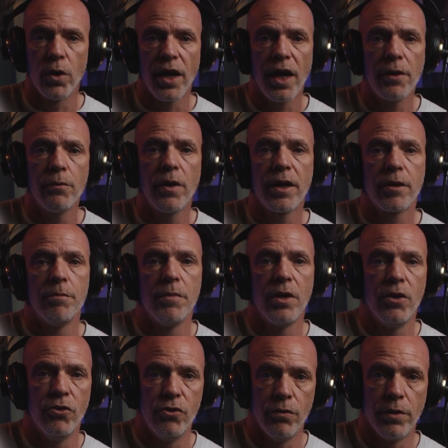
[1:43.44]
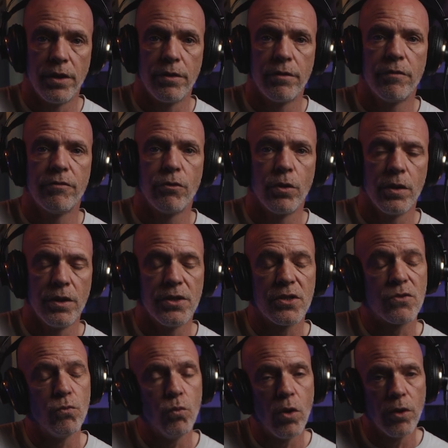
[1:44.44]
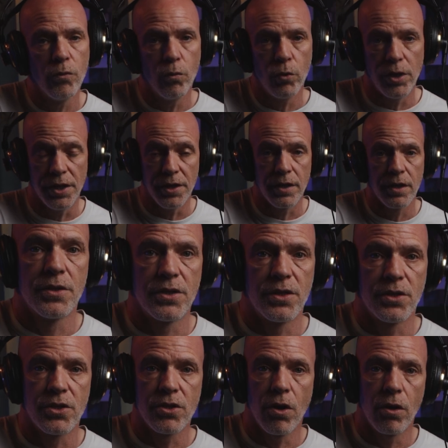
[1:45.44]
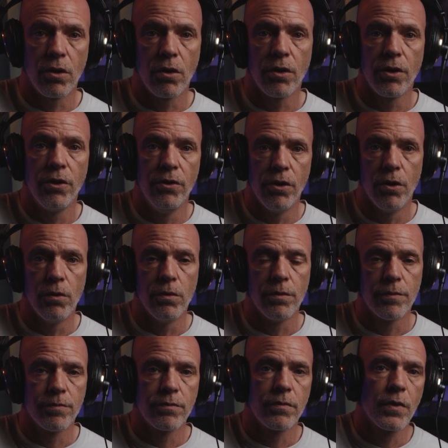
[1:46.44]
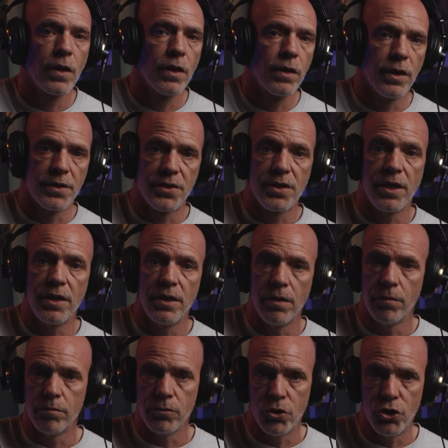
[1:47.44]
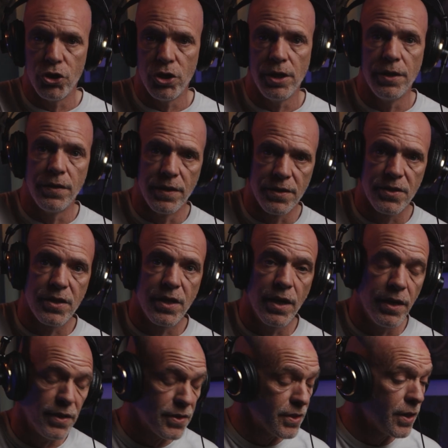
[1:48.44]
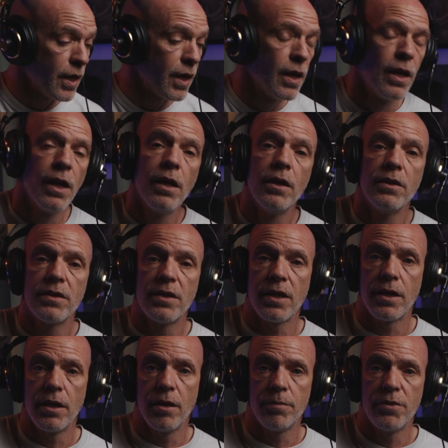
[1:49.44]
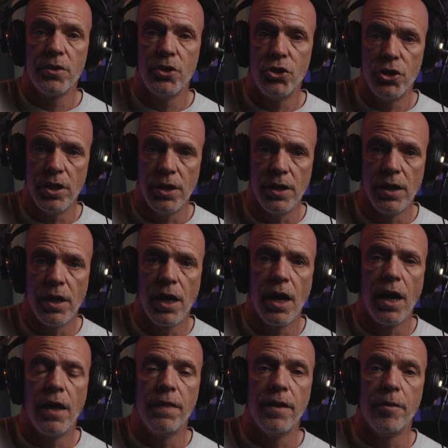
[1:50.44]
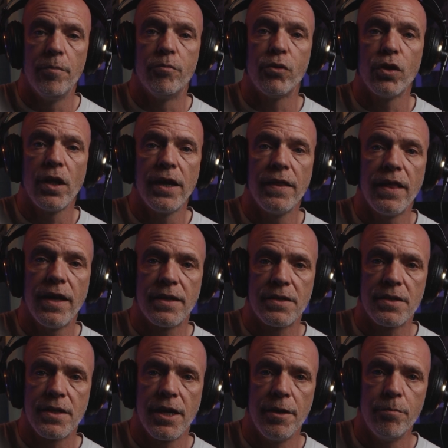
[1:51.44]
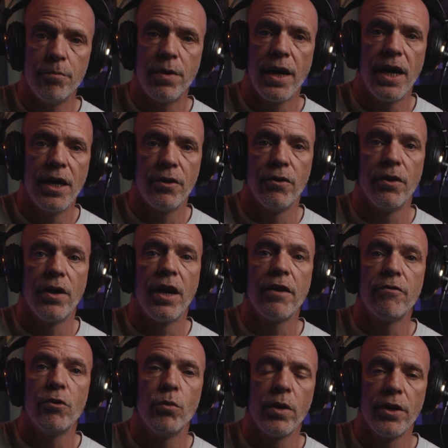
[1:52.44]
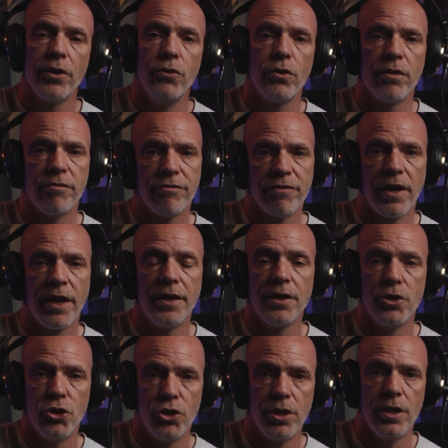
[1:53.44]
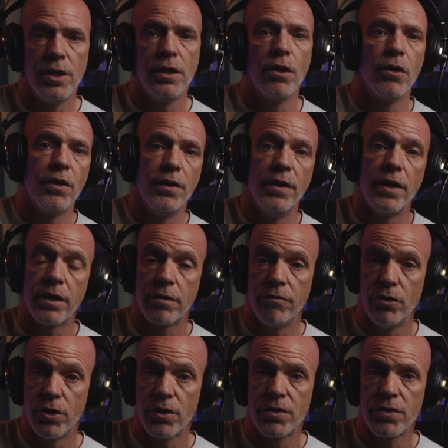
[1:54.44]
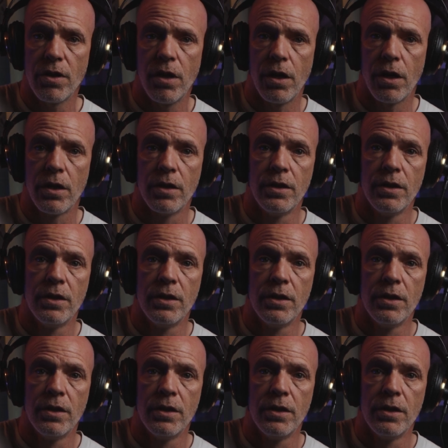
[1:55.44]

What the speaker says: what I recommend doing for at least 1 week is to start on a note, let's say G in this case, take it up to G, and then play that same pattern everywhere you can find a G on the neck of your guitar.